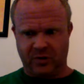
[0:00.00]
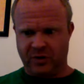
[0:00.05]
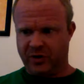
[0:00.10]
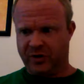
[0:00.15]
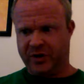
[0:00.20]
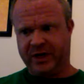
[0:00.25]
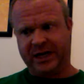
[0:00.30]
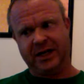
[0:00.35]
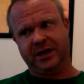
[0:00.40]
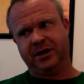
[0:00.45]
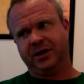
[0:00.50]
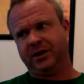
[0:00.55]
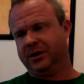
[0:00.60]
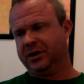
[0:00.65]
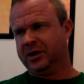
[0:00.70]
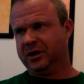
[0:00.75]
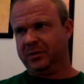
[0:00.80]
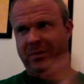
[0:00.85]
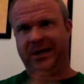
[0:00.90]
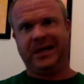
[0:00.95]
turning into
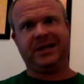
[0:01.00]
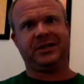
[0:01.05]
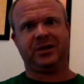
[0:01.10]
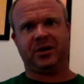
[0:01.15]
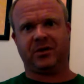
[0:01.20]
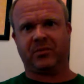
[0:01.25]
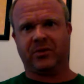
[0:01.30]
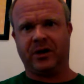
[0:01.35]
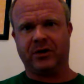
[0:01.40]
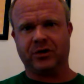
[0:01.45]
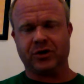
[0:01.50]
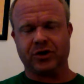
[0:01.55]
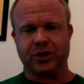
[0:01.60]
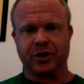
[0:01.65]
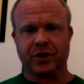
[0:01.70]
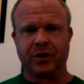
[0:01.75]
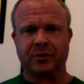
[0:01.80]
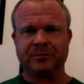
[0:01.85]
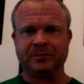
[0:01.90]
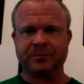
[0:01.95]
spicier brown
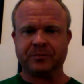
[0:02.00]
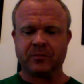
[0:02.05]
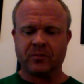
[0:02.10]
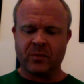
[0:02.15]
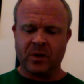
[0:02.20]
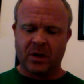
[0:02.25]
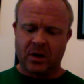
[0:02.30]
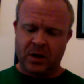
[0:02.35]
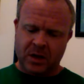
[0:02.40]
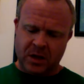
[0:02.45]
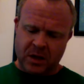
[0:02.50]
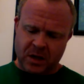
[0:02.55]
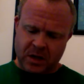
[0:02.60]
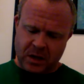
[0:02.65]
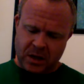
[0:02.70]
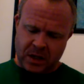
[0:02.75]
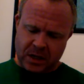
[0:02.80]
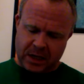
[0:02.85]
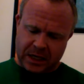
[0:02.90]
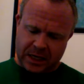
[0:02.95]
sugar.
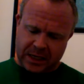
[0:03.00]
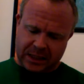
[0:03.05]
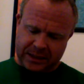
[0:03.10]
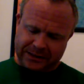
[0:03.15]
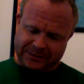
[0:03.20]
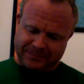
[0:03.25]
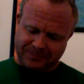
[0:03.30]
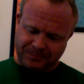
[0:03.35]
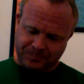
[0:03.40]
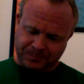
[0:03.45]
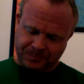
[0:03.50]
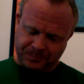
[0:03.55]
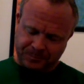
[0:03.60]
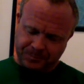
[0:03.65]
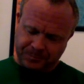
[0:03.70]
And